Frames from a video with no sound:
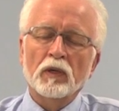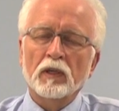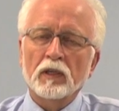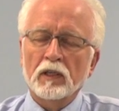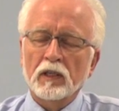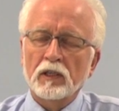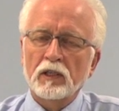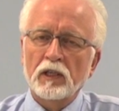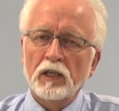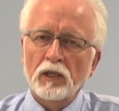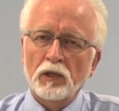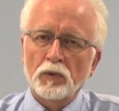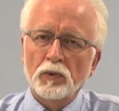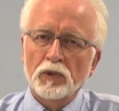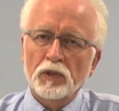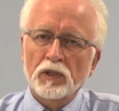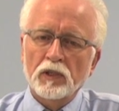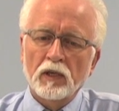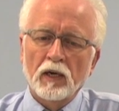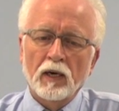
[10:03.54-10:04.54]
on the
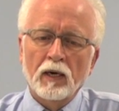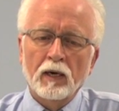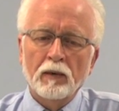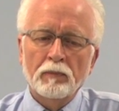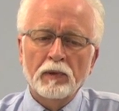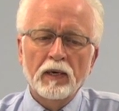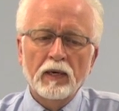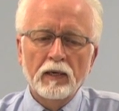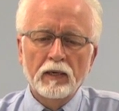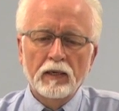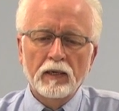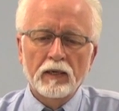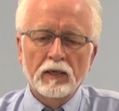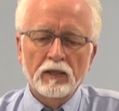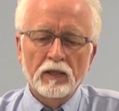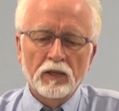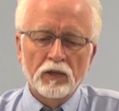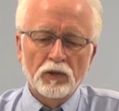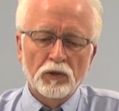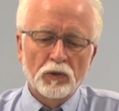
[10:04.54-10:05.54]
continuous knob,
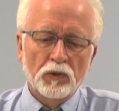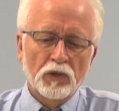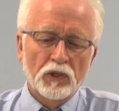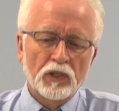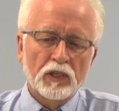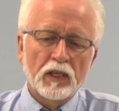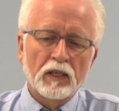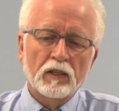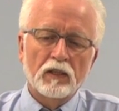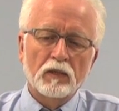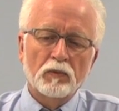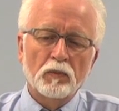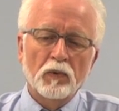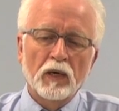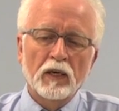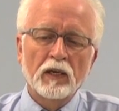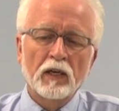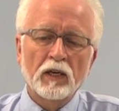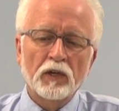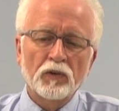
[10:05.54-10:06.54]
and then you'd set the
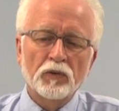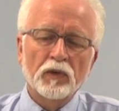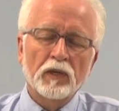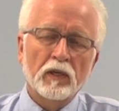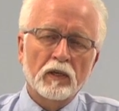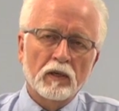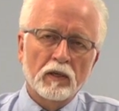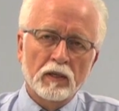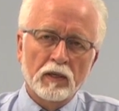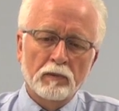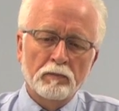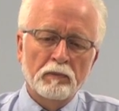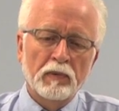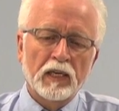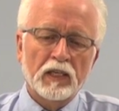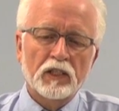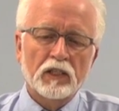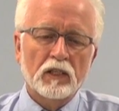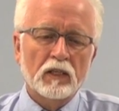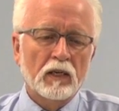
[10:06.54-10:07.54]
100 on the
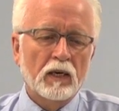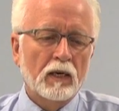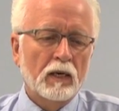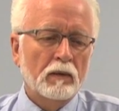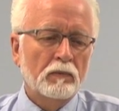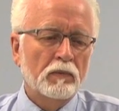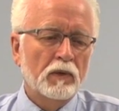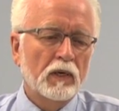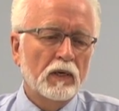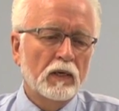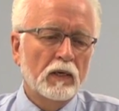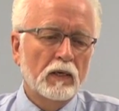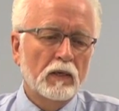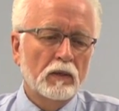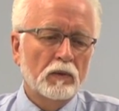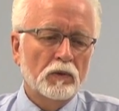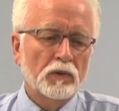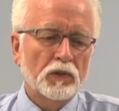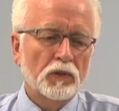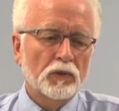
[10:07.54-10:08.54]
mixed knob,
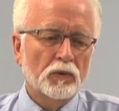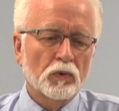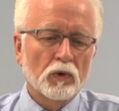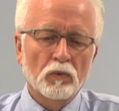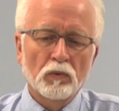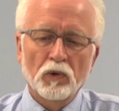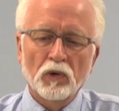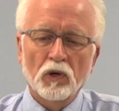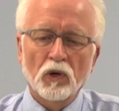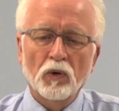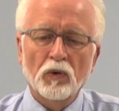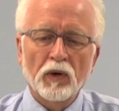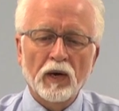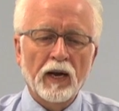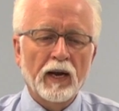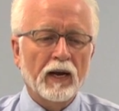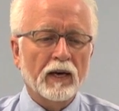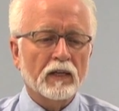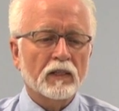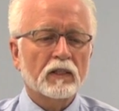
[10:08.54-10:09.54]
which is where we'll go
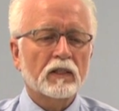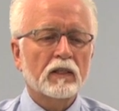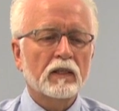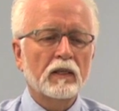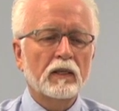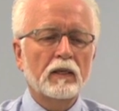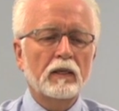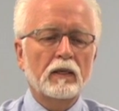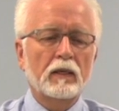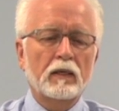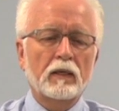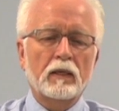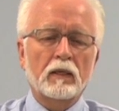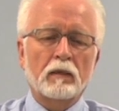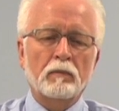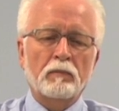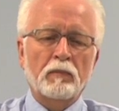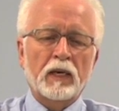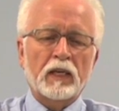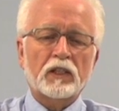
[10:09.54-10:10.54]
next.
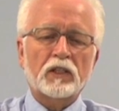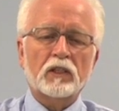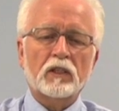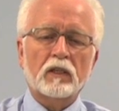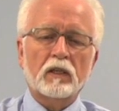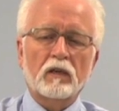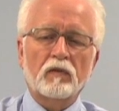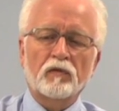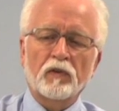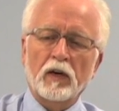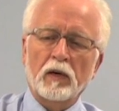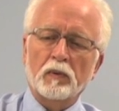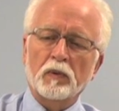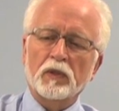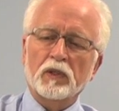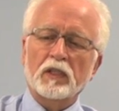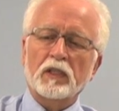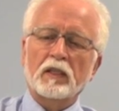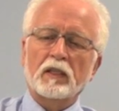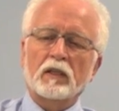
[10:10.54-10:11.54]
The mixed
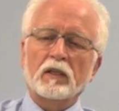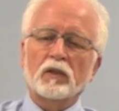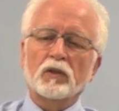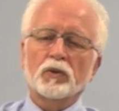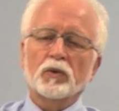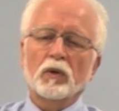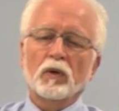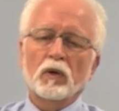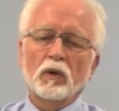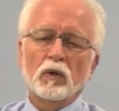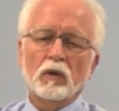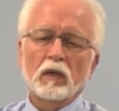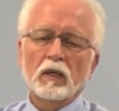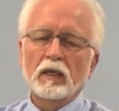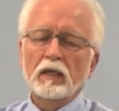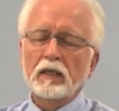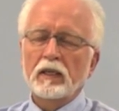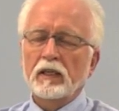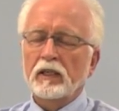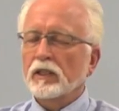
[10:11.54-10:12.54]
frequency control
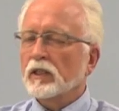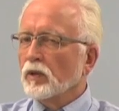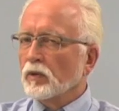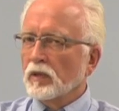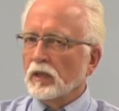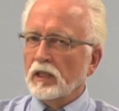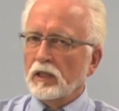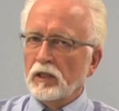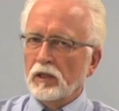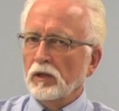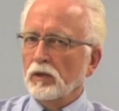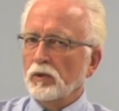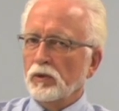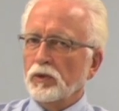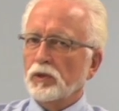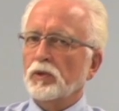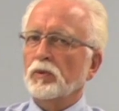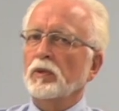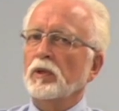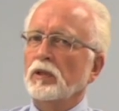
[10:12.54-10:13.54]
is only
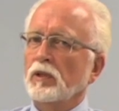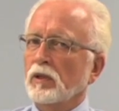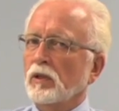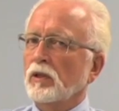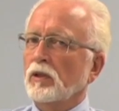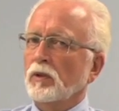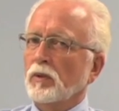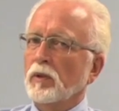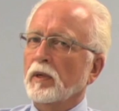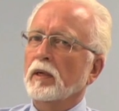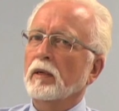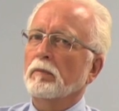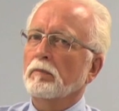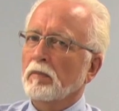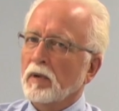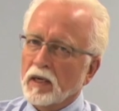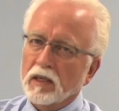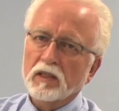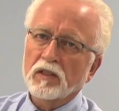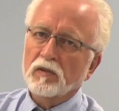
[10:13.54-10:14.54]
used when you're doing
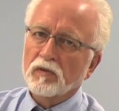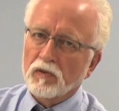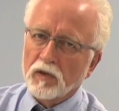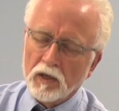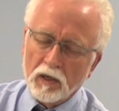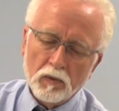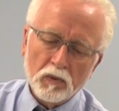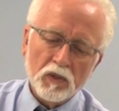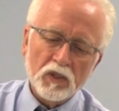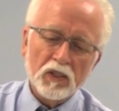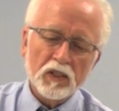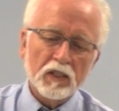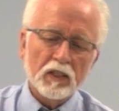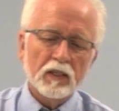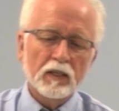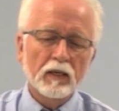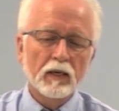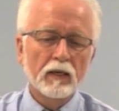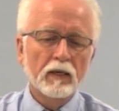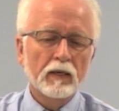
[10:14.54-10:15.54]
mixed
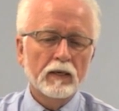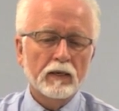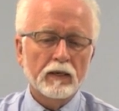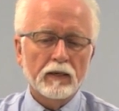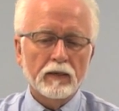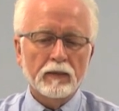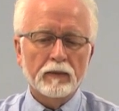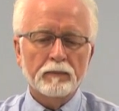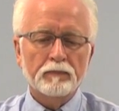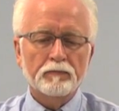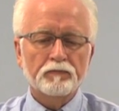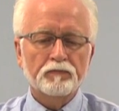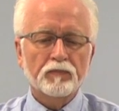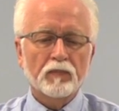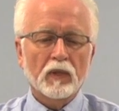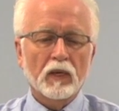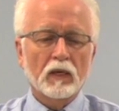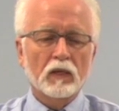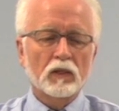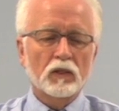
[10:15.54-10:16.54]
frequency. Um,
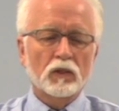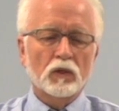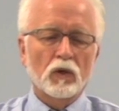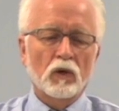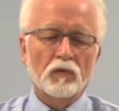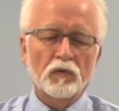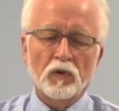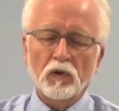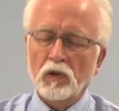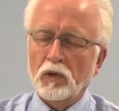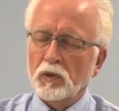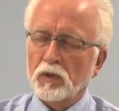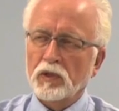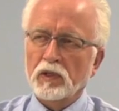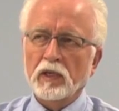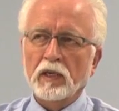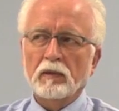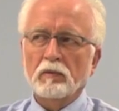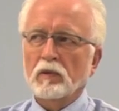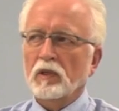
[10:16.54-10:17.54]
so if you're
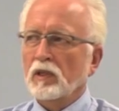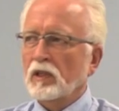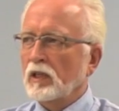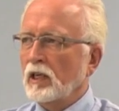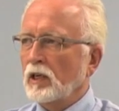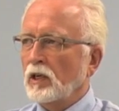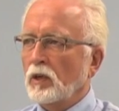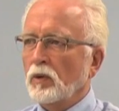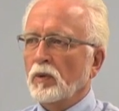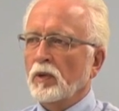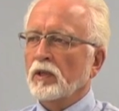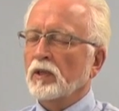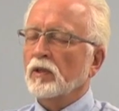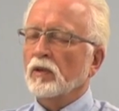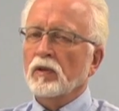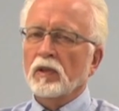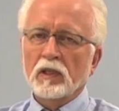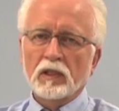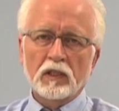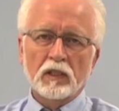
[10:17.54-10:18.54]
using continuous
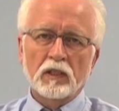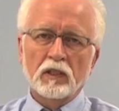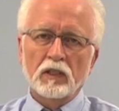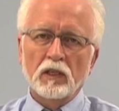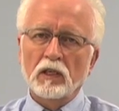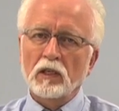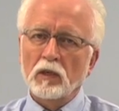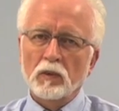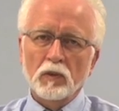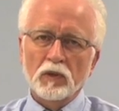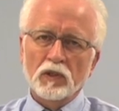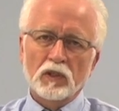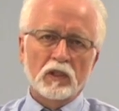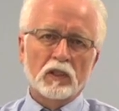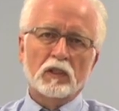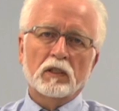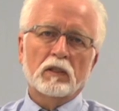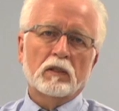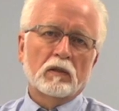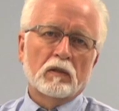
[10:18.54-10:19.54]
or discontinuous,
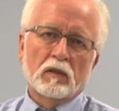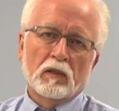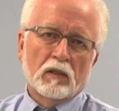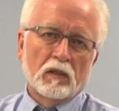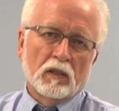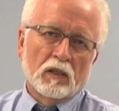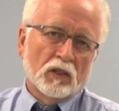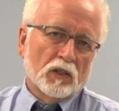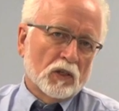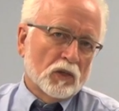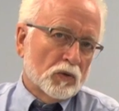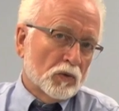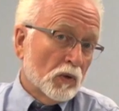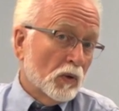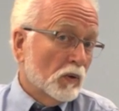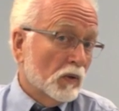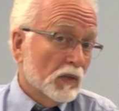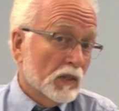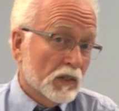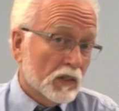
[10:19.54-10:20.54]
this this
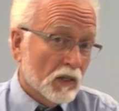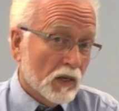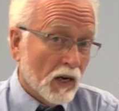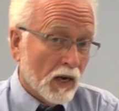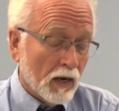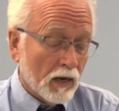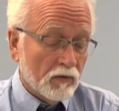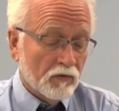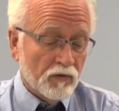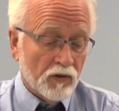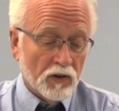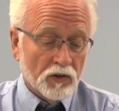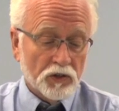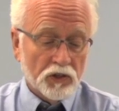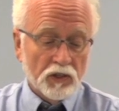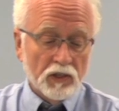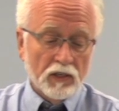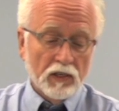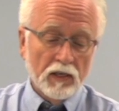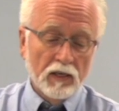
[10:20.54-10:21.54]
control is not
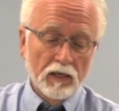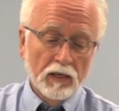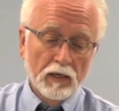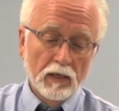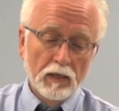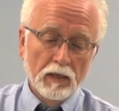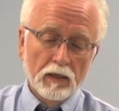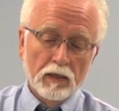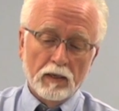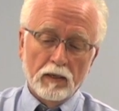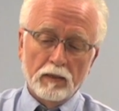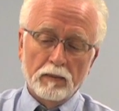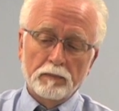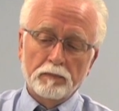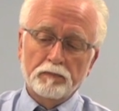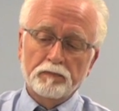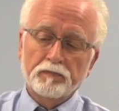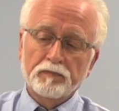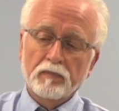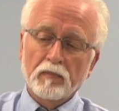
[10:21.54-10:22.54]
functioning.
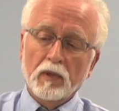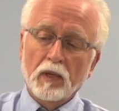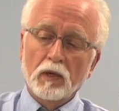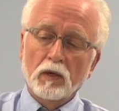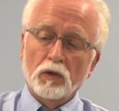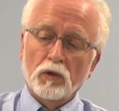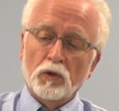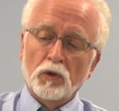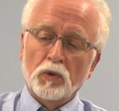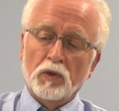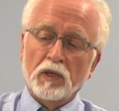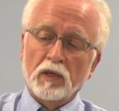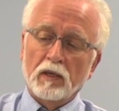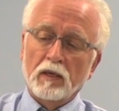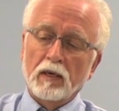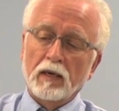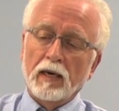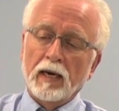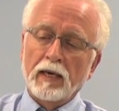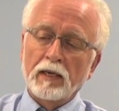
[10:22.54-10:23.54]
Um, you
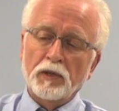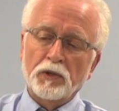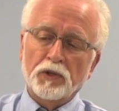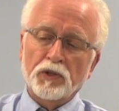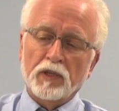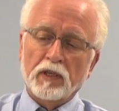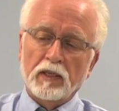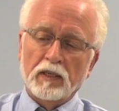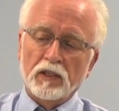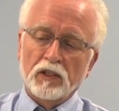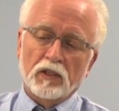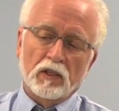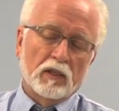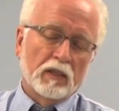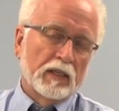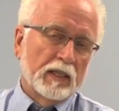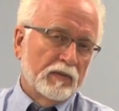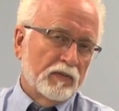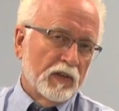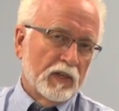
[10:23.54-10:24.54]
can, I usually just
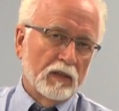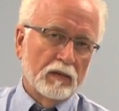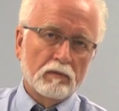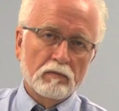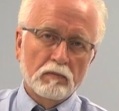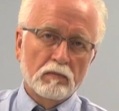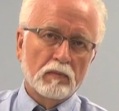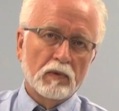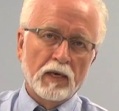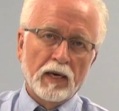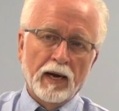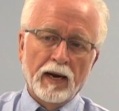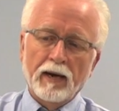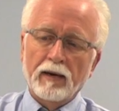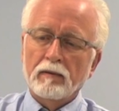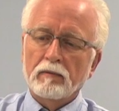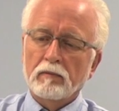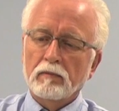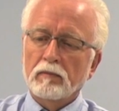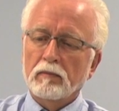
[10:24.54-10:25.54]
leave it
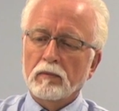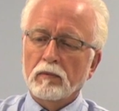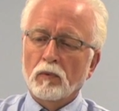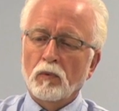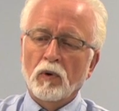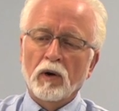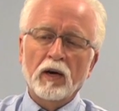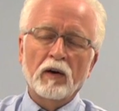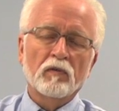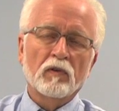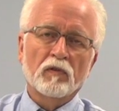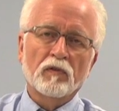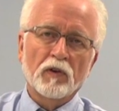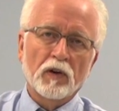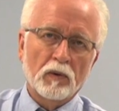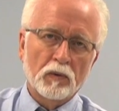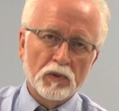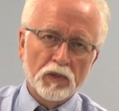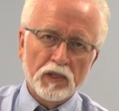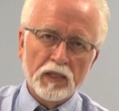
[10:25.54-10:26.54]
at whatever
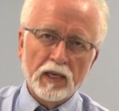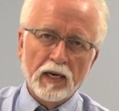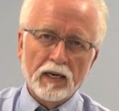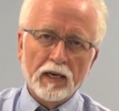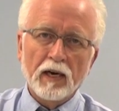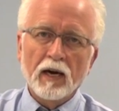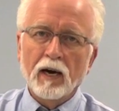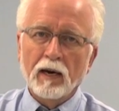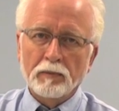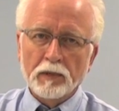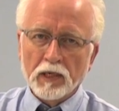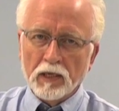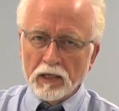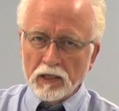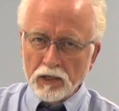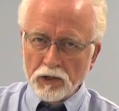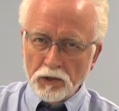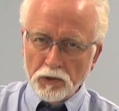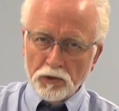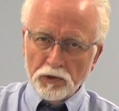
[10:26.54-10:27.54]
frequency I
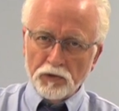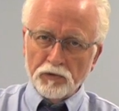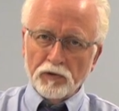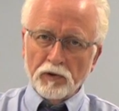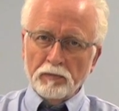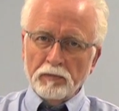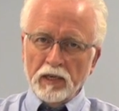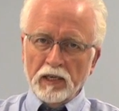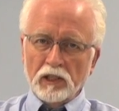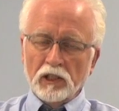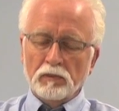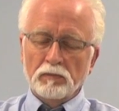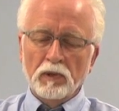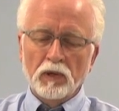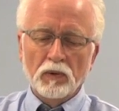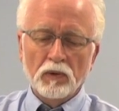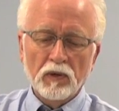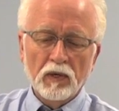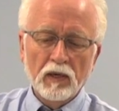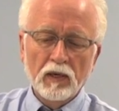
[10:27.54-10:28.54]
commonly use for mixed
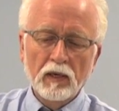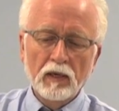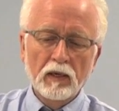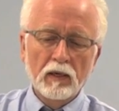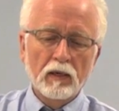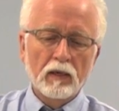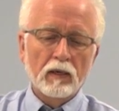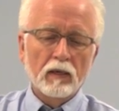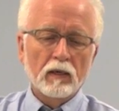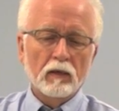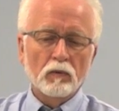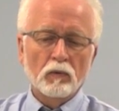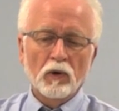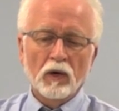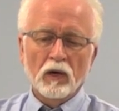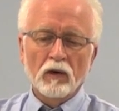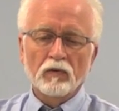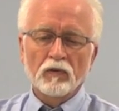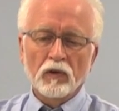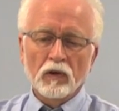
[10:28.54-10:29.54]
mode, uh,
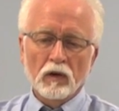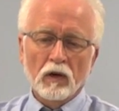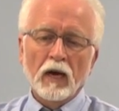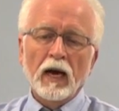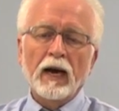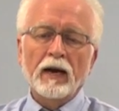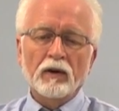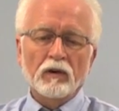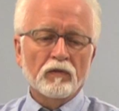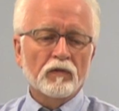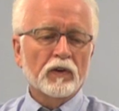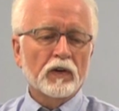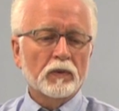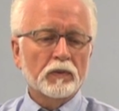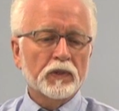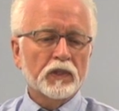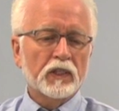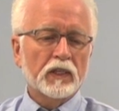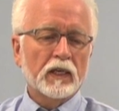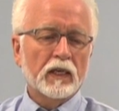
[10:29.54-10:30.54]
whatever higher
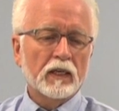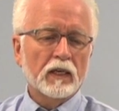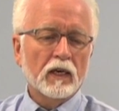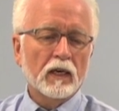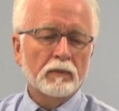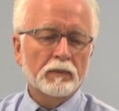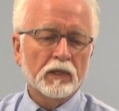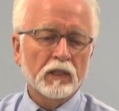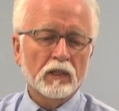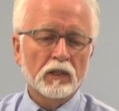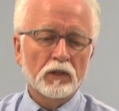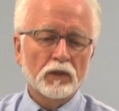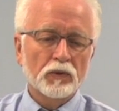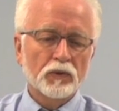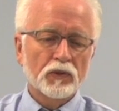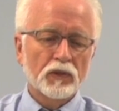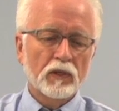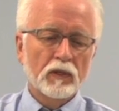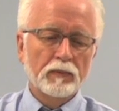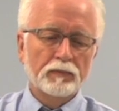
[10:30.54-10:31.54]
frequency I commonly
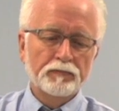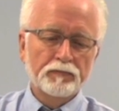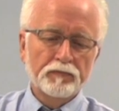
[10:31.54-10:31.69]
use.